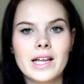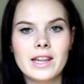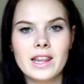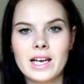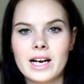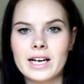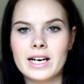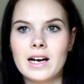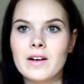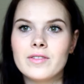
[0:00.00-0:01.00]
The other thing I
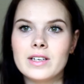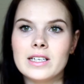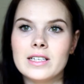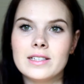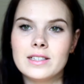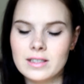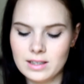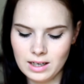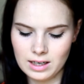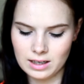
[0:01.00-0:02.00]
have
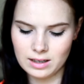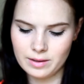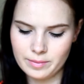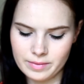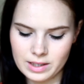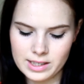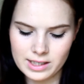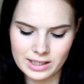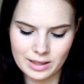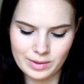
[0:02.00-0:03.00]
is this
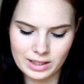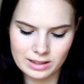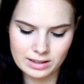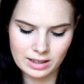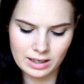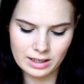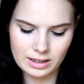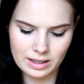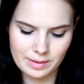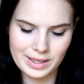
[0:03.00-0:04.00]
just came in
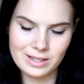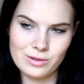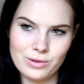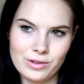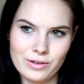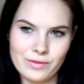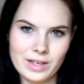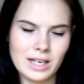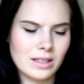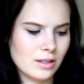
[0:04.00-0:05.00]
yesterday. I made an order of
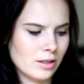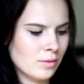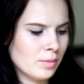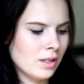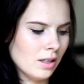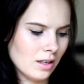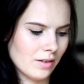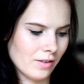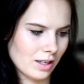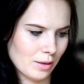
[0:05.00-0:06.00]
iHerb
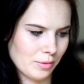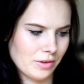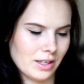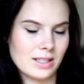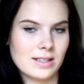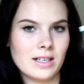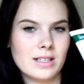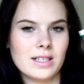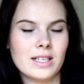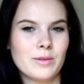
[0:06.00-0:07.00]
of a couple of things, and
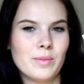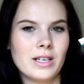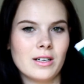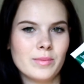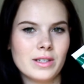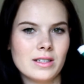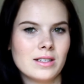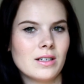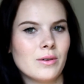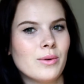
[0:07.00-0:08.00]
I decided to pick up
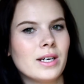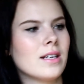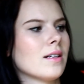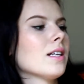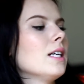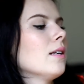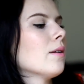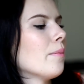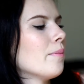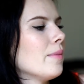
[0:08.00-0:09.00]
this Queen
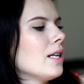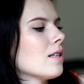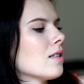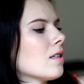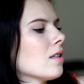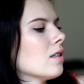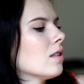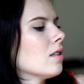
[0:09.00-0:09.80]
Helene mint